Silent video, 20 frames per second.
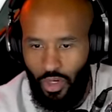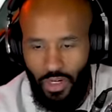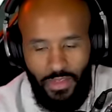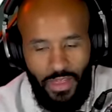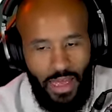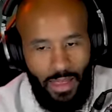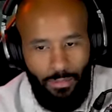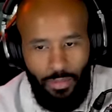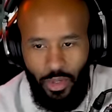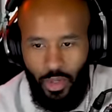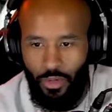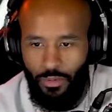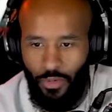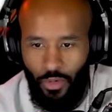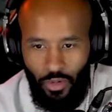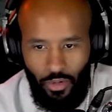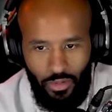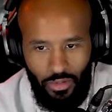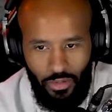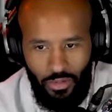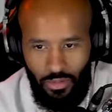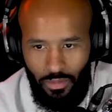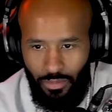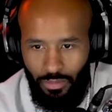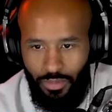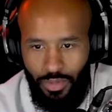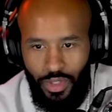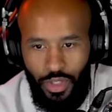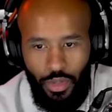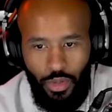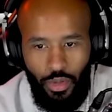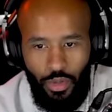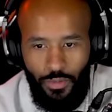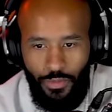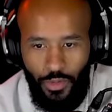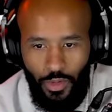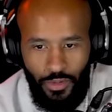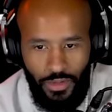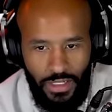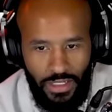at that beautiful,
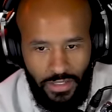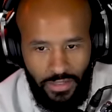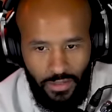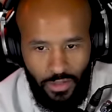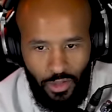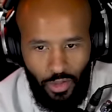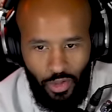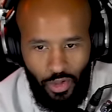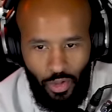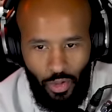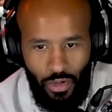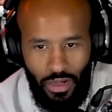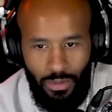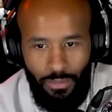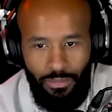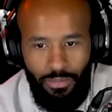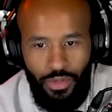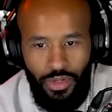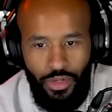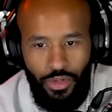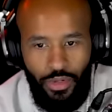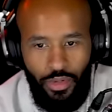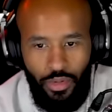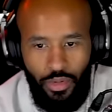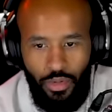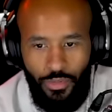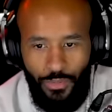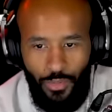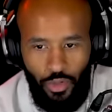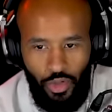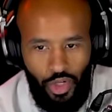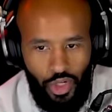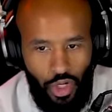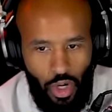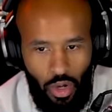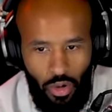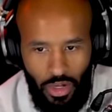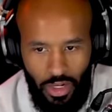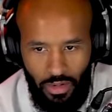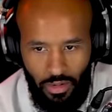beautiful distance control and beautiful
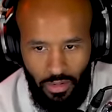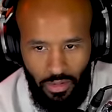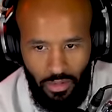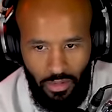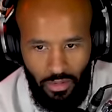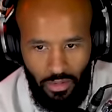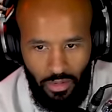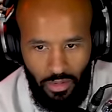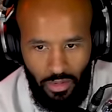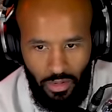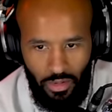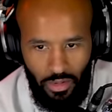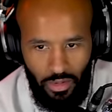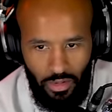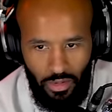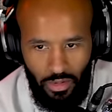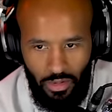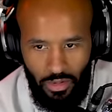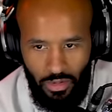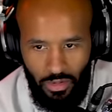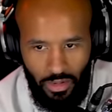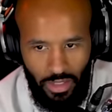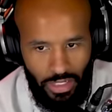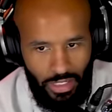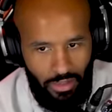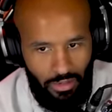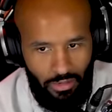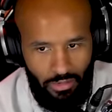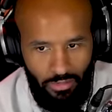showing. Like